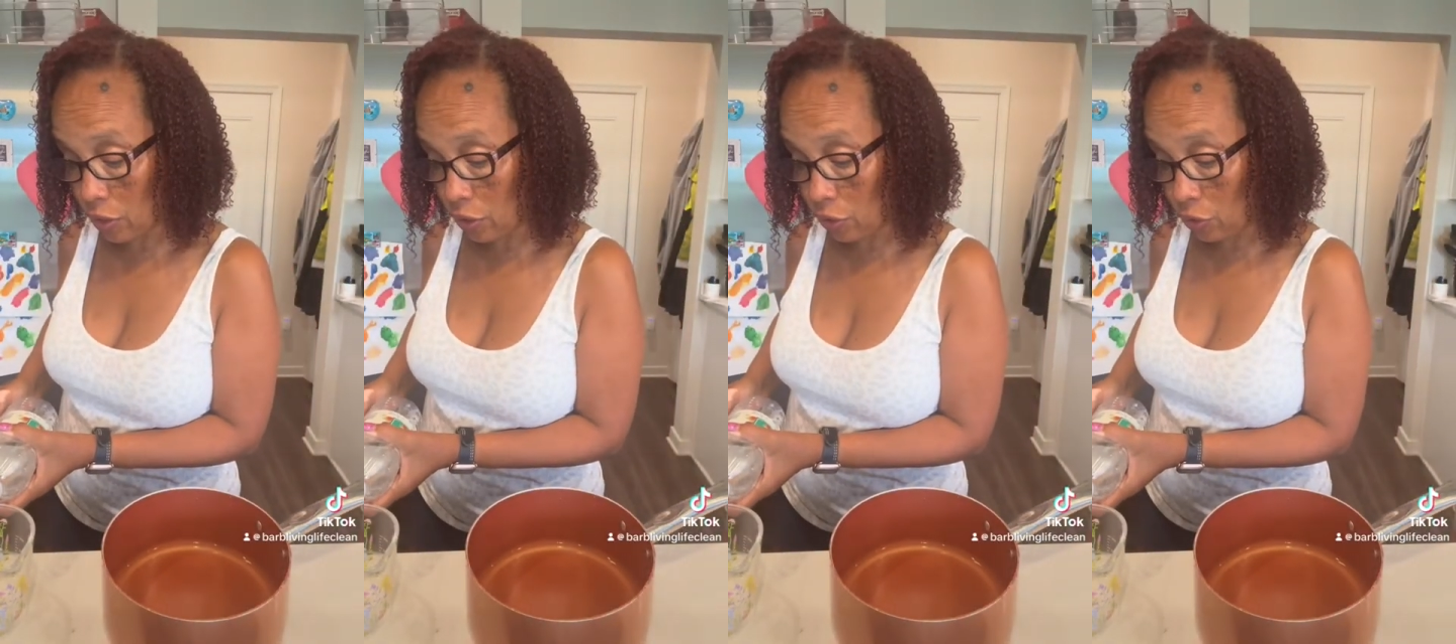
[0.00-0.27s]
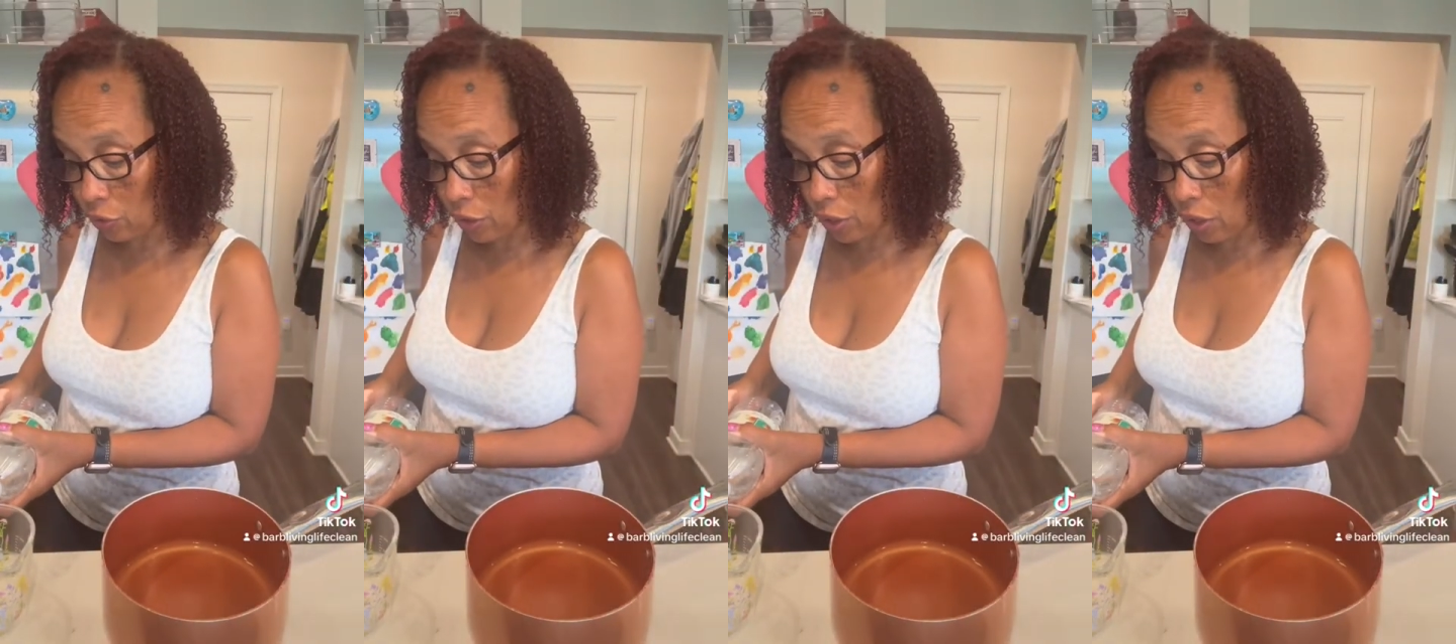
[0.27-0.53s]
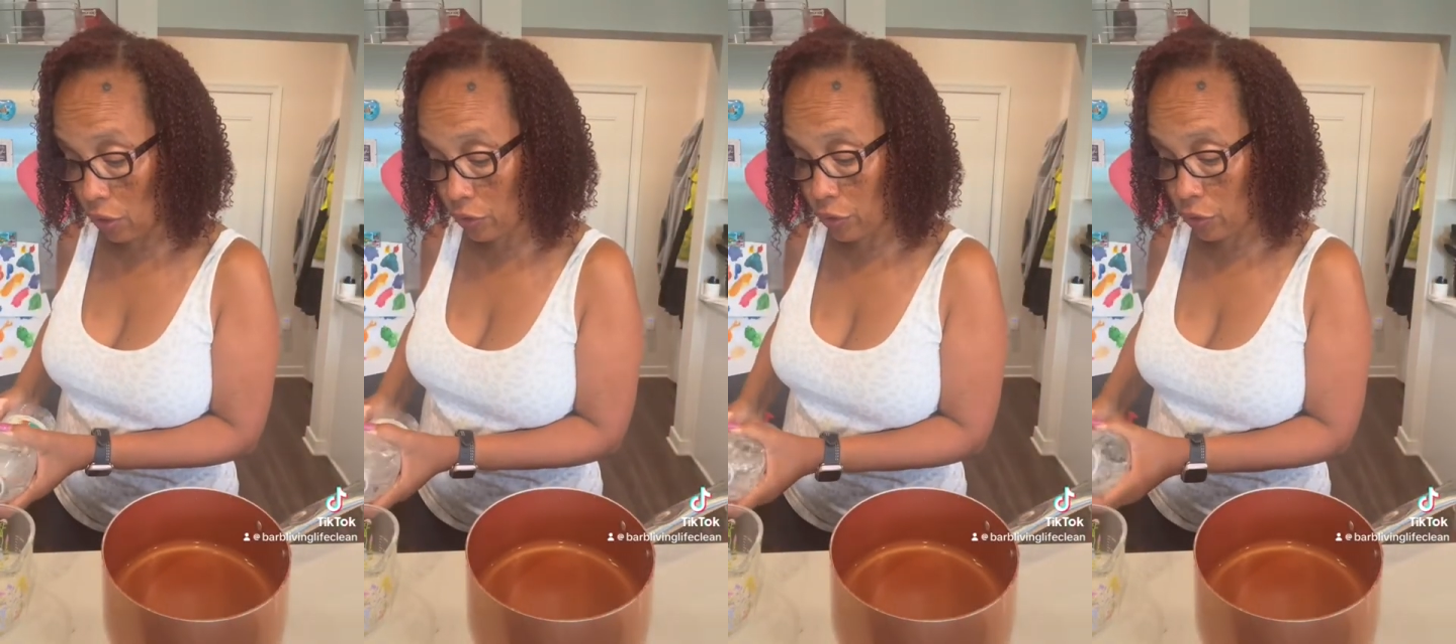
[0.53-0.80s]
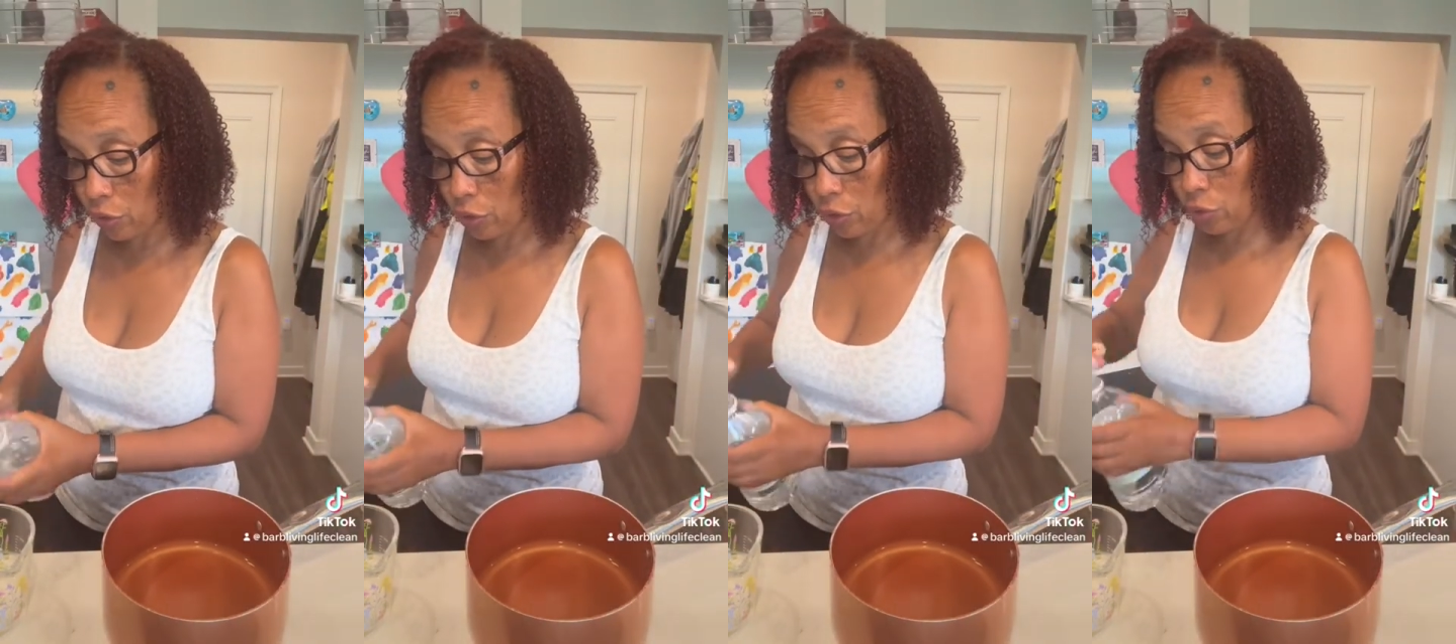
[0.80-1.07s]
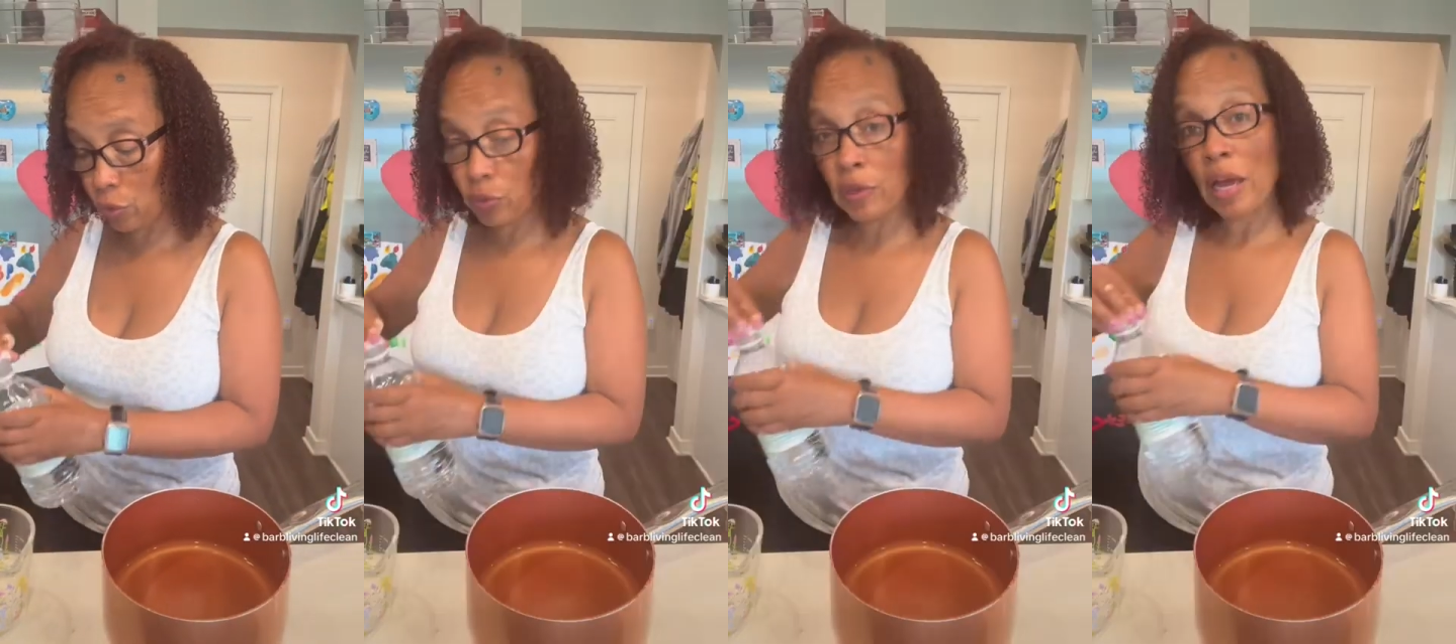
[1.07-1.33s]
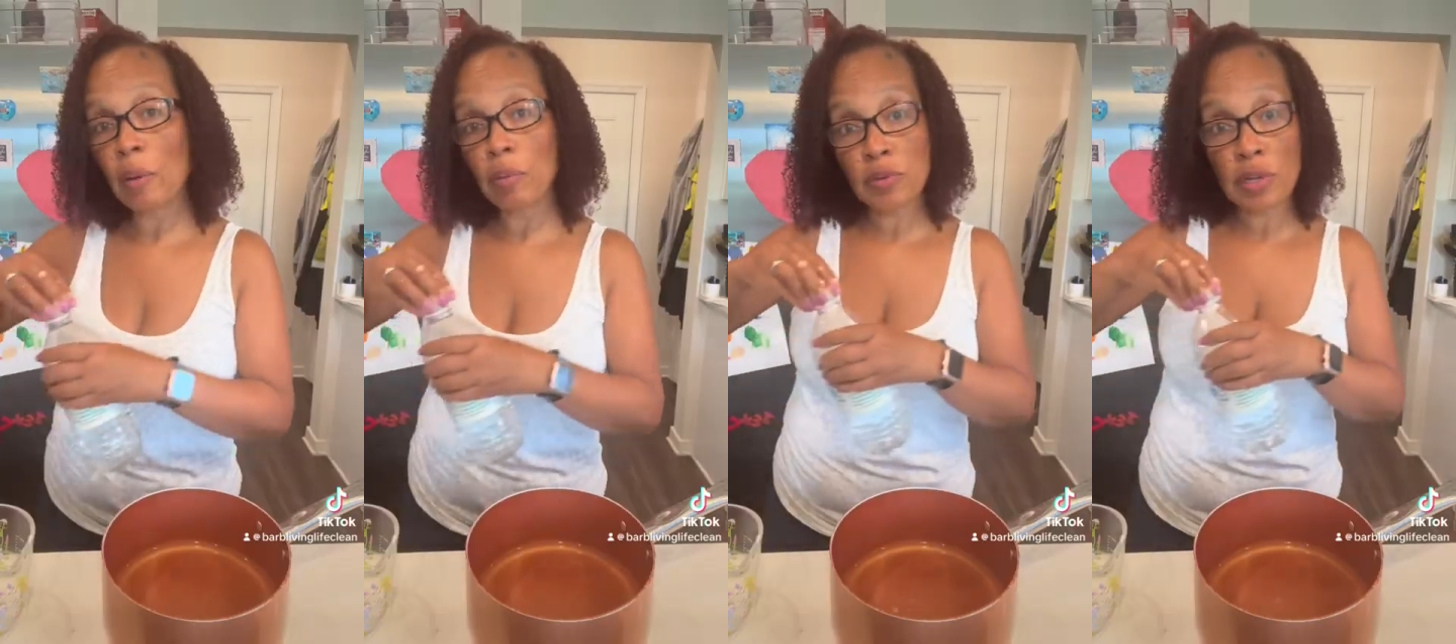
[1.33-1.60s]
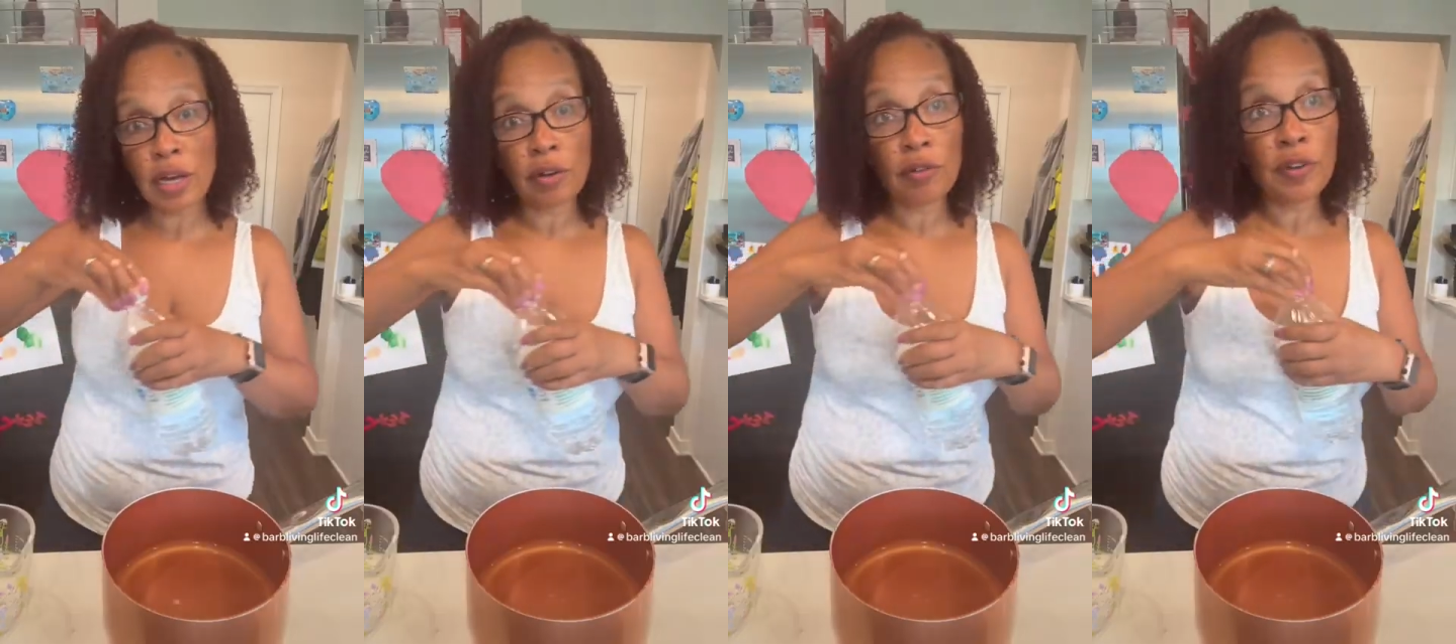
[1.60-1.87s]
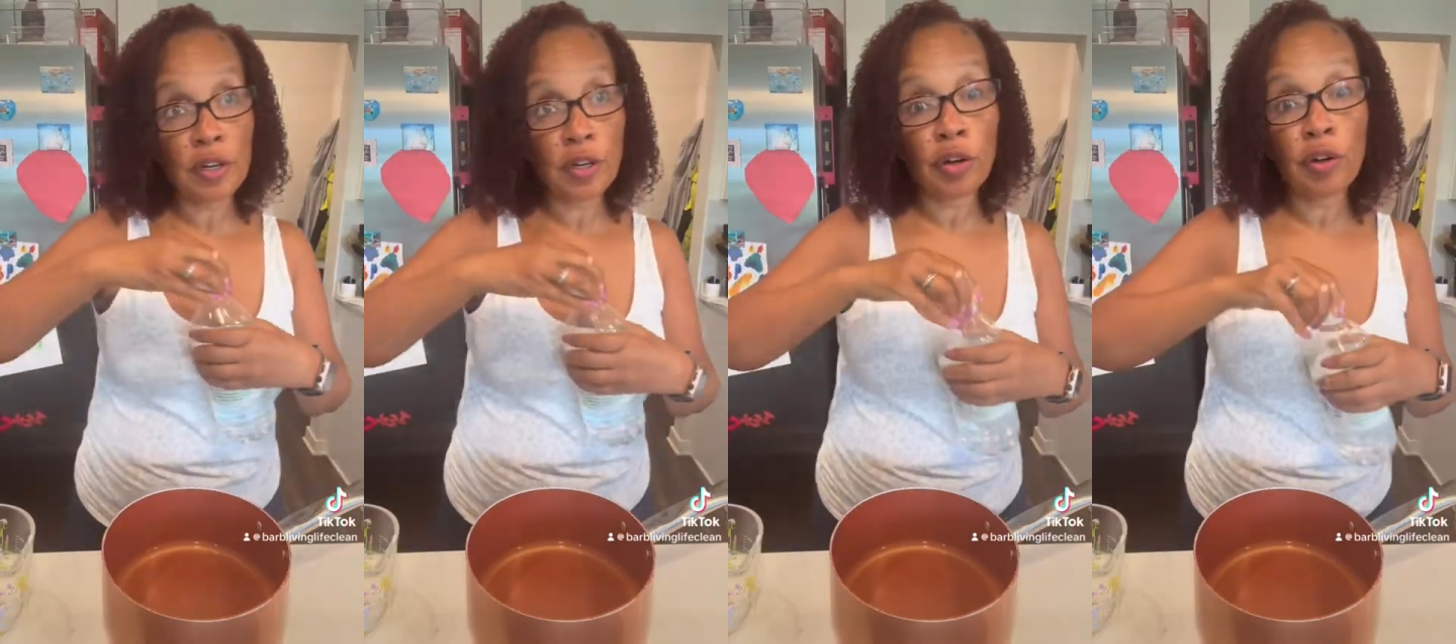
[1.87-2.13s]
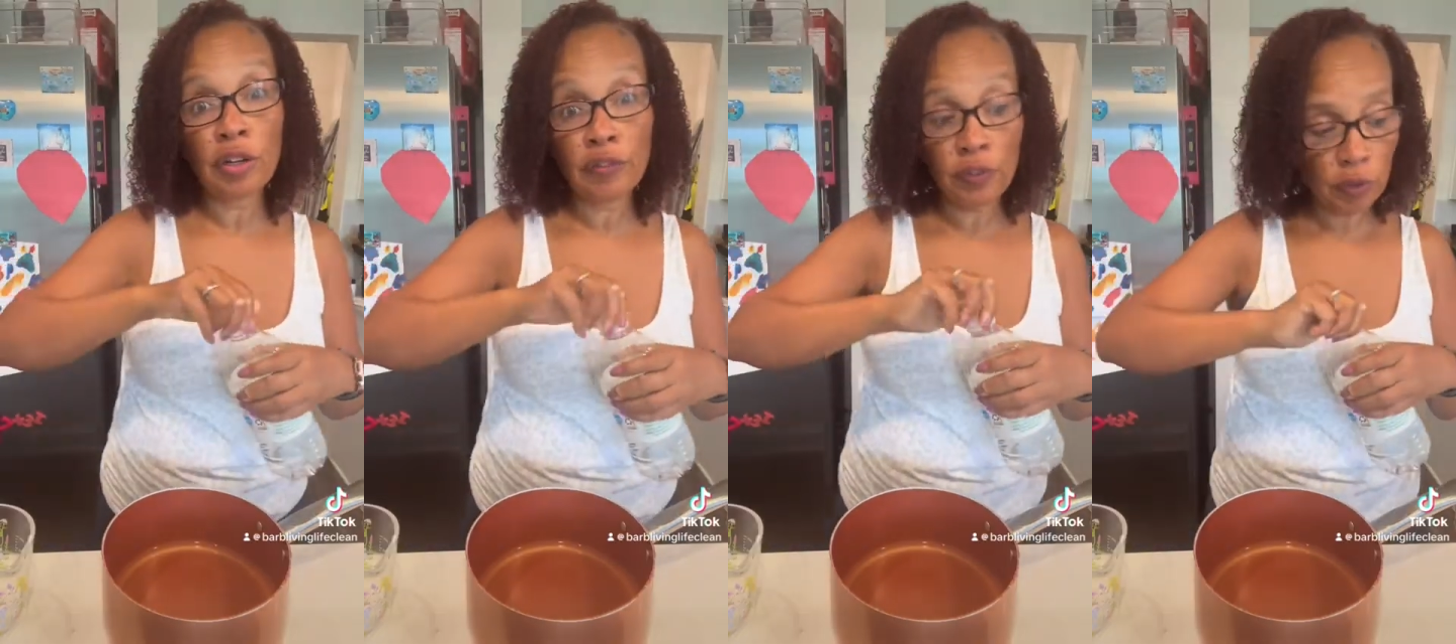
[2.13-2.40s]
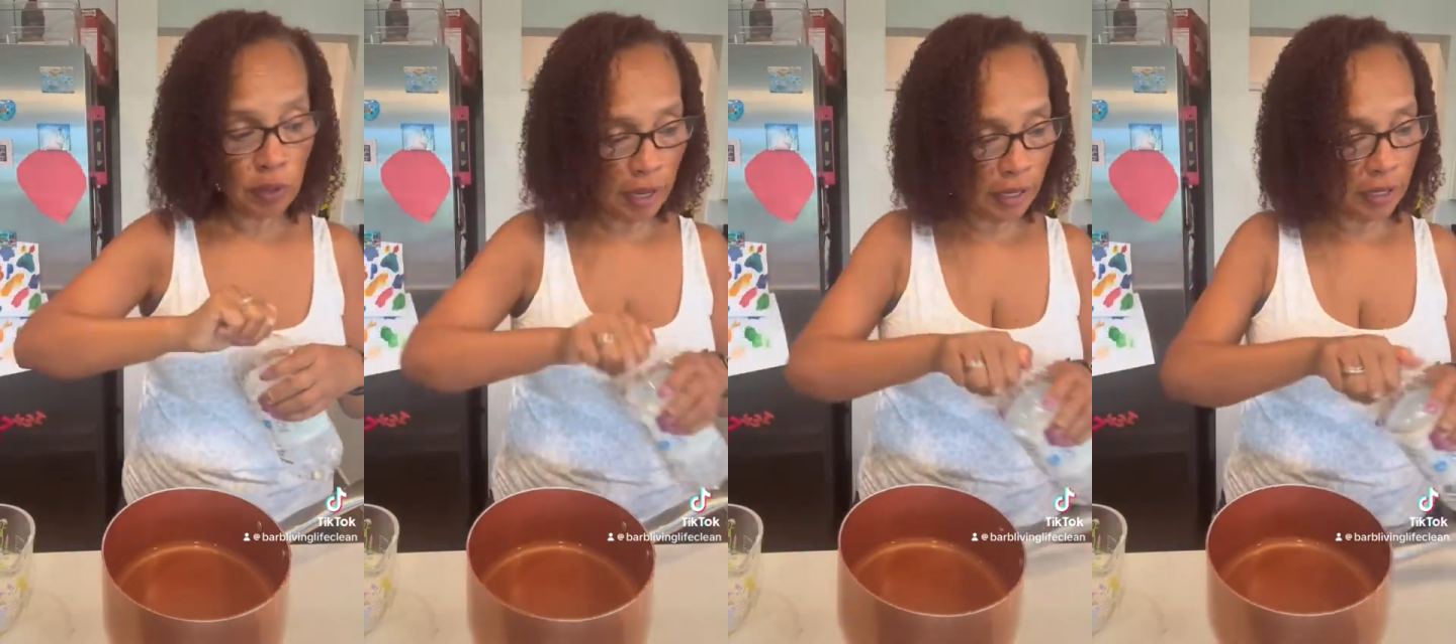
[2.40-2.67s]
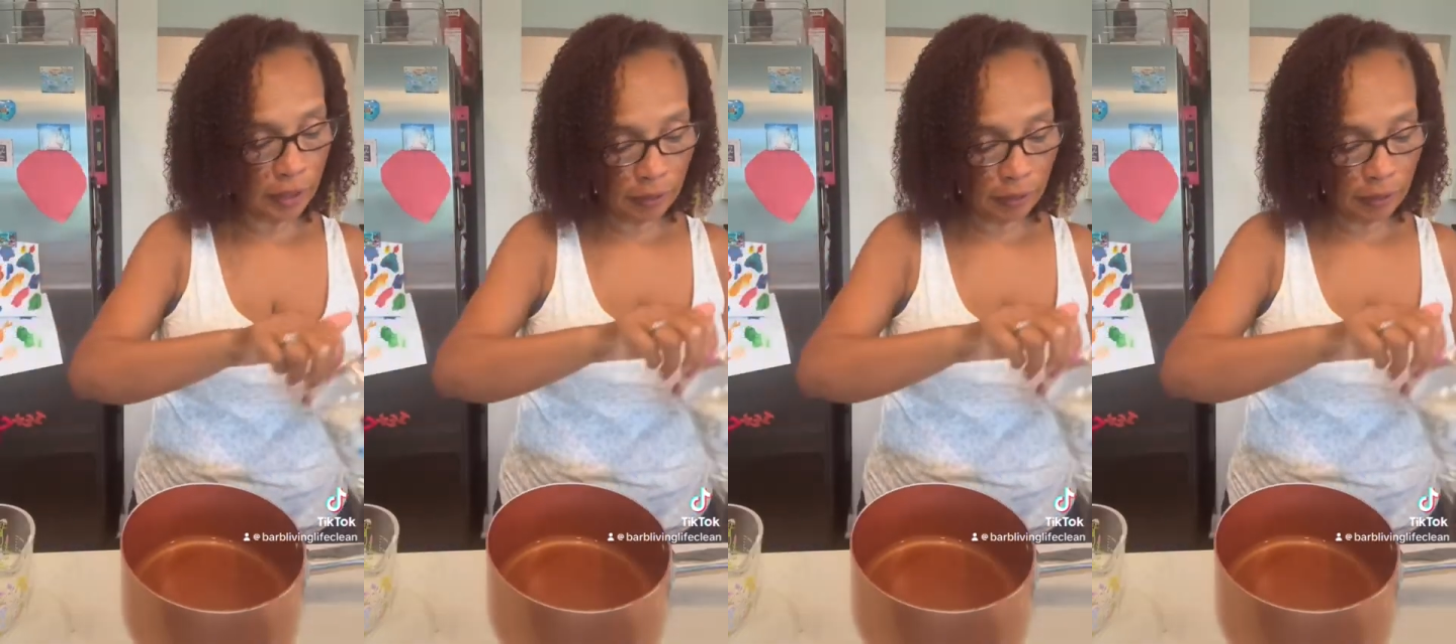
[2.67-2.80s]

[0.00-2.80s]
You can also use apple cider vinegar if you like.